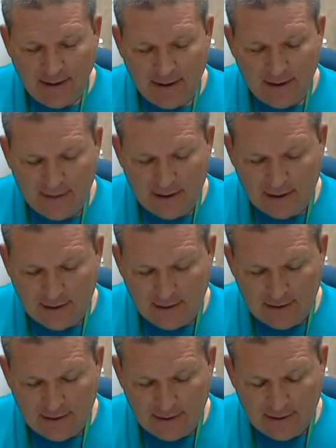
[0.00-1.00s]
And
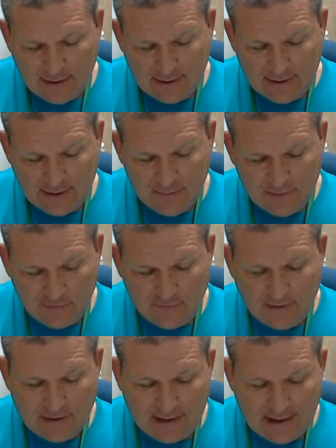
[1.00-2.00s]
then you'll
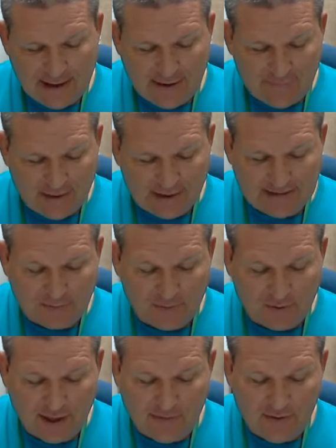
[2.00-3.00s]
see that they have like
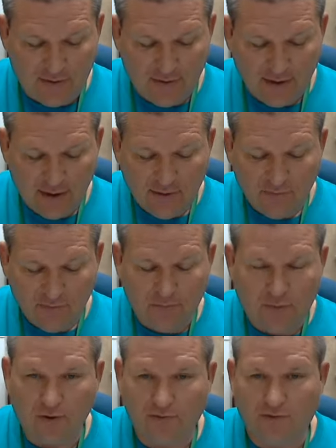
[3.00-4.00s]
chapter 11
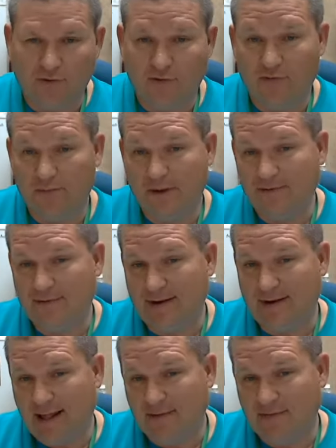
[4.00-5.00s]
reports for information
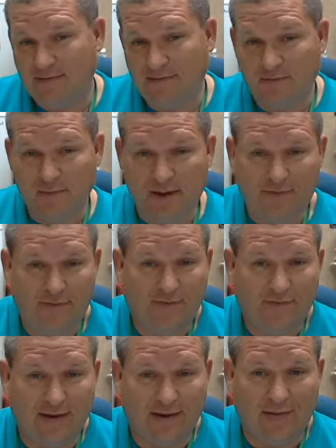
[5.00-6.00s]
analysis, and many of you
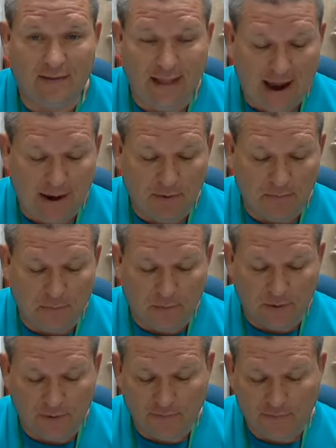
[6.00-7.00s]
have done lab
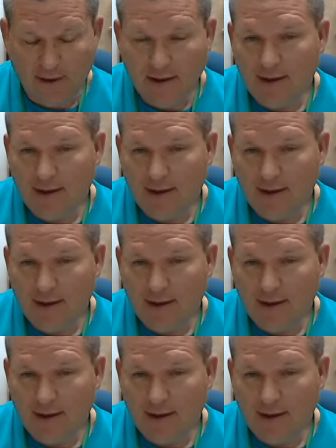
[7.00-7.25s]
reports.